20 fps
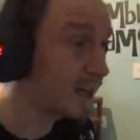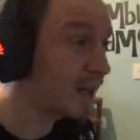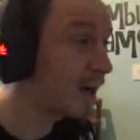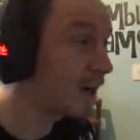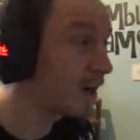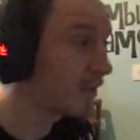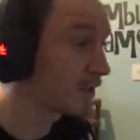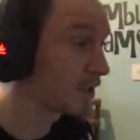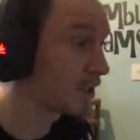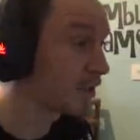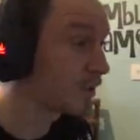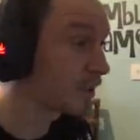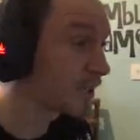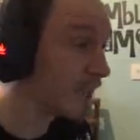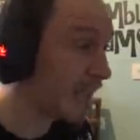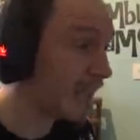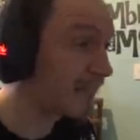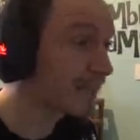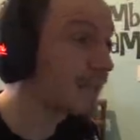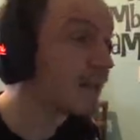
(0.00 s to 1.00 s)
Harvey, who,
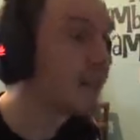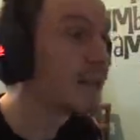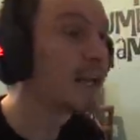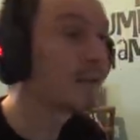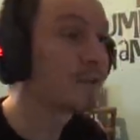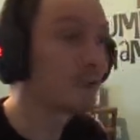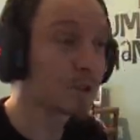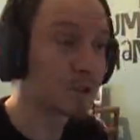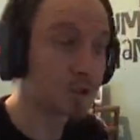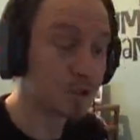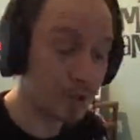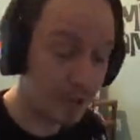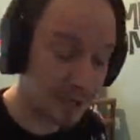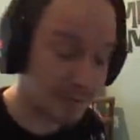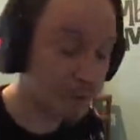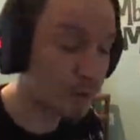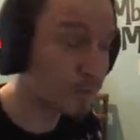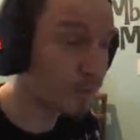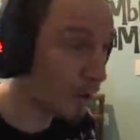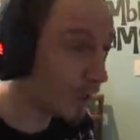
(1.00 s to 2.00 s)
again, if you're
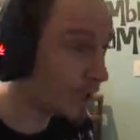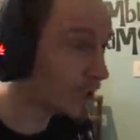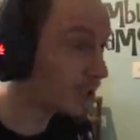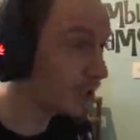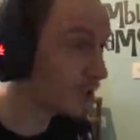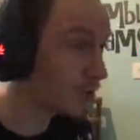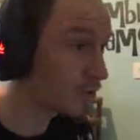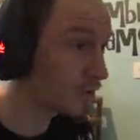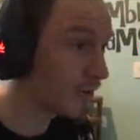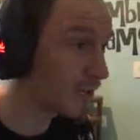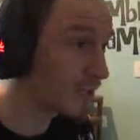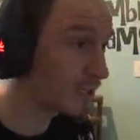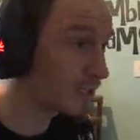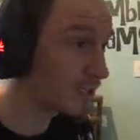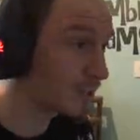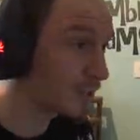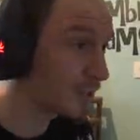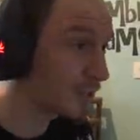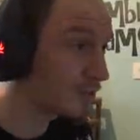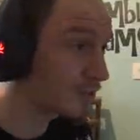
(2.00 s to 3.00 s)
a Microsoft Train
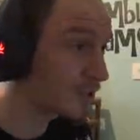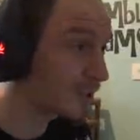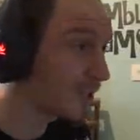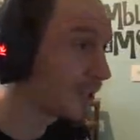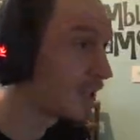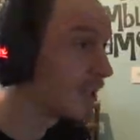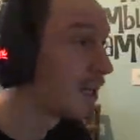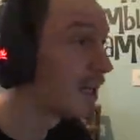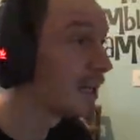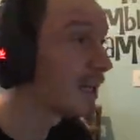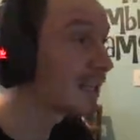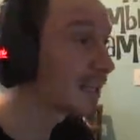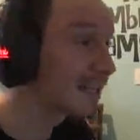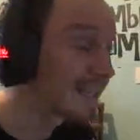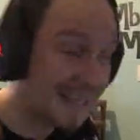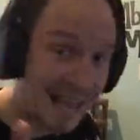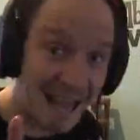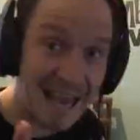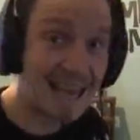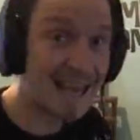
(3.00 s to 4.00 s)
Sim user,
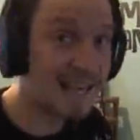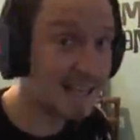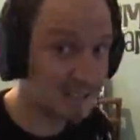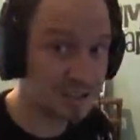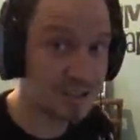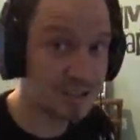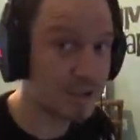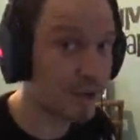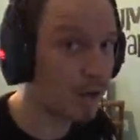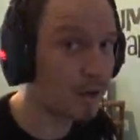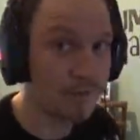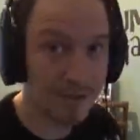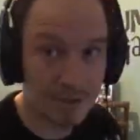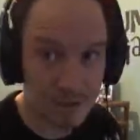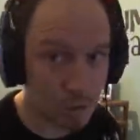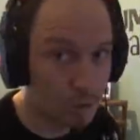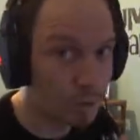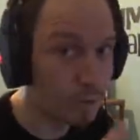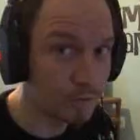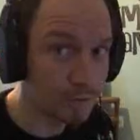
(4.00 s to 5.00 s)
get his stuff.
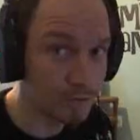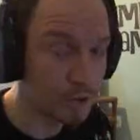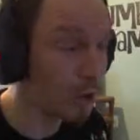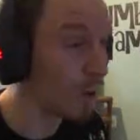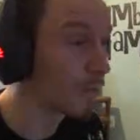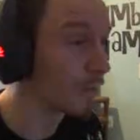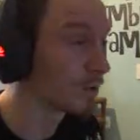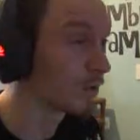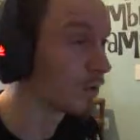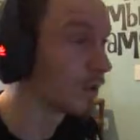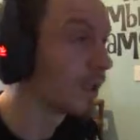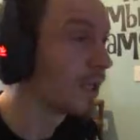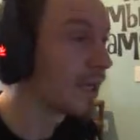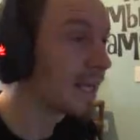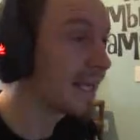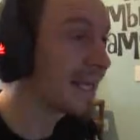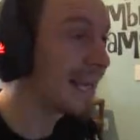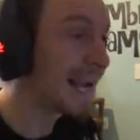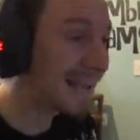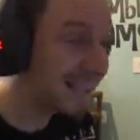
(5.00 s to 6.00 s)
It's all phenomenal.
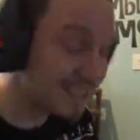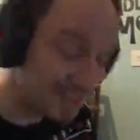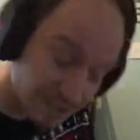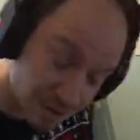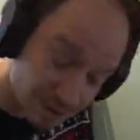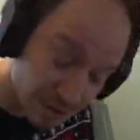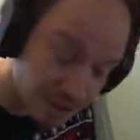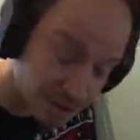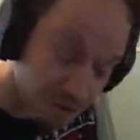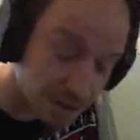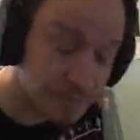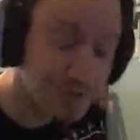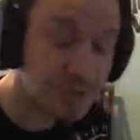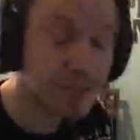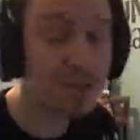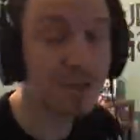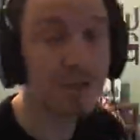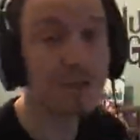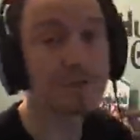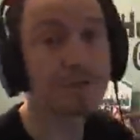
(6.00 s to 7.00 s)
He has done some
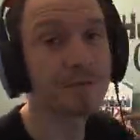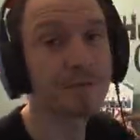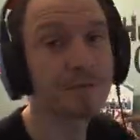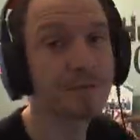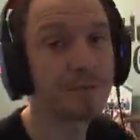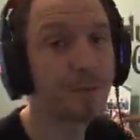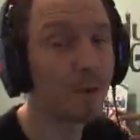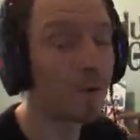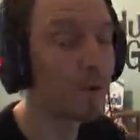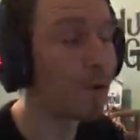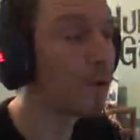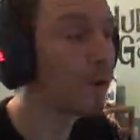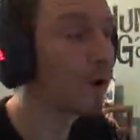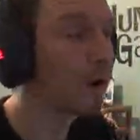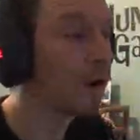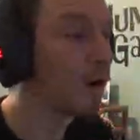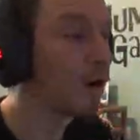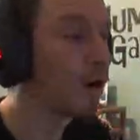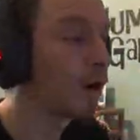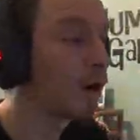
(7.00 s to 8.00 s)
stuff for
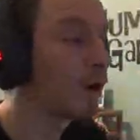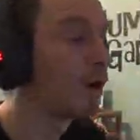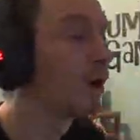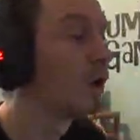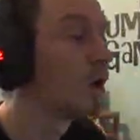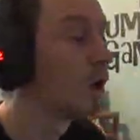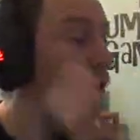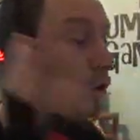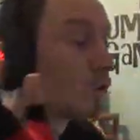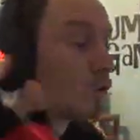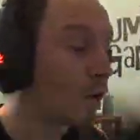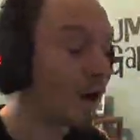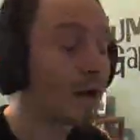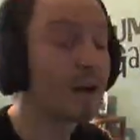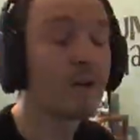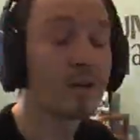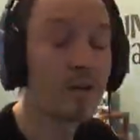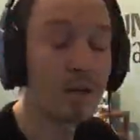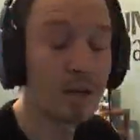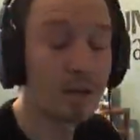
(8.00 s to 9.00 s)

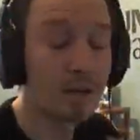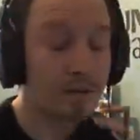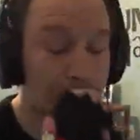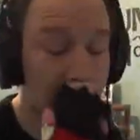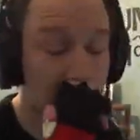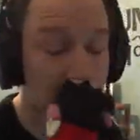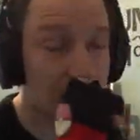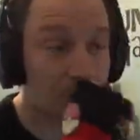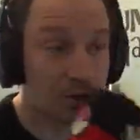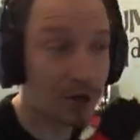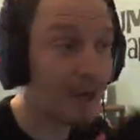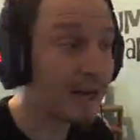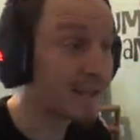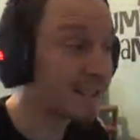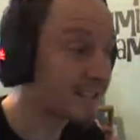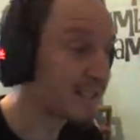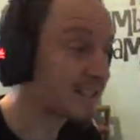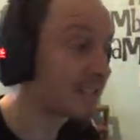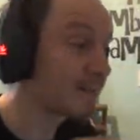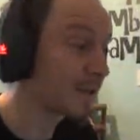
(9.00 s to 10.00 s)
for
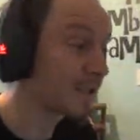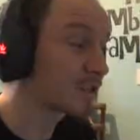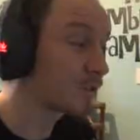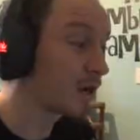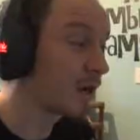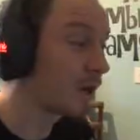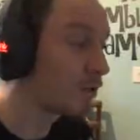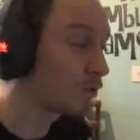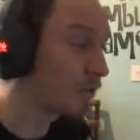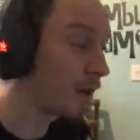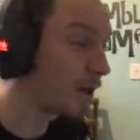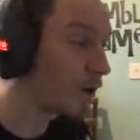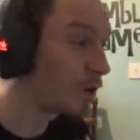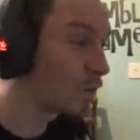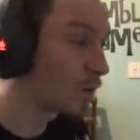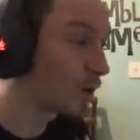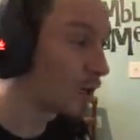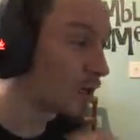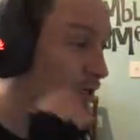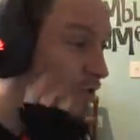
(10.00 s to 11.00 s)
Train Sim as well,
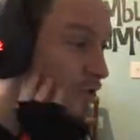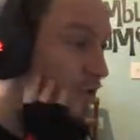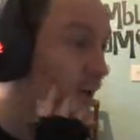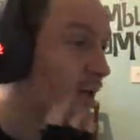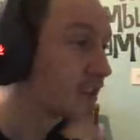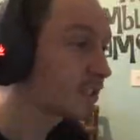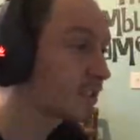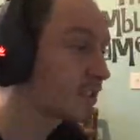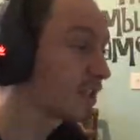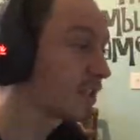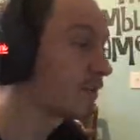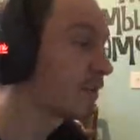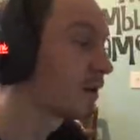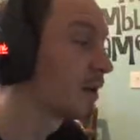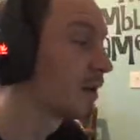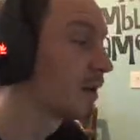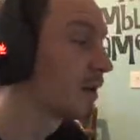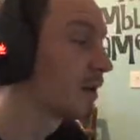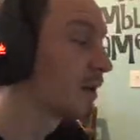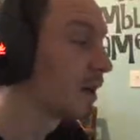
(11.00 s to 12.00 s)
Railworks Train Sim,
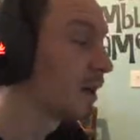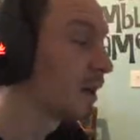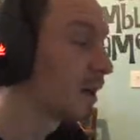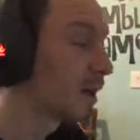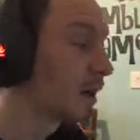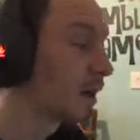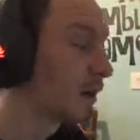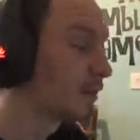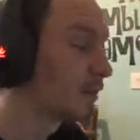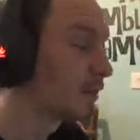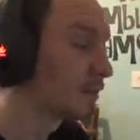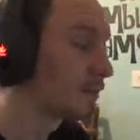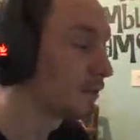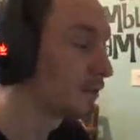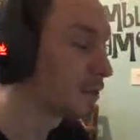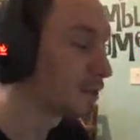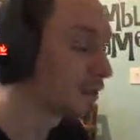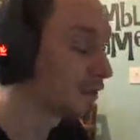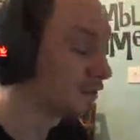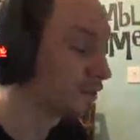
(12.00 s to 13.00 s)

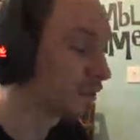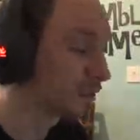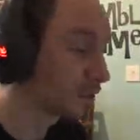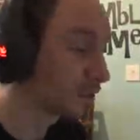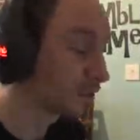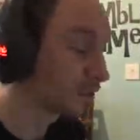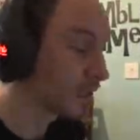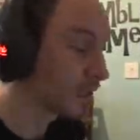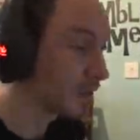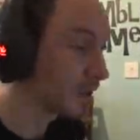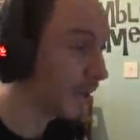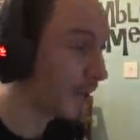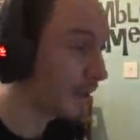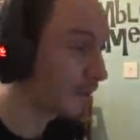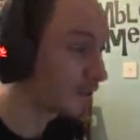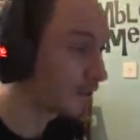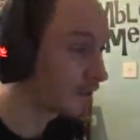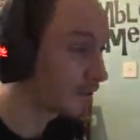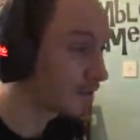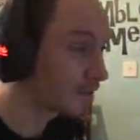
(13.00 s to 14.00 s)
for the Dovetail
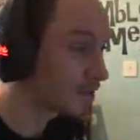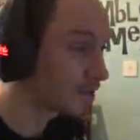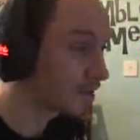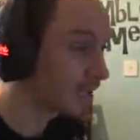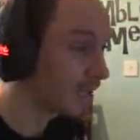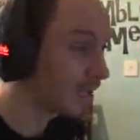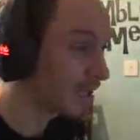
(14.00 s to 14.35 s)
Games version.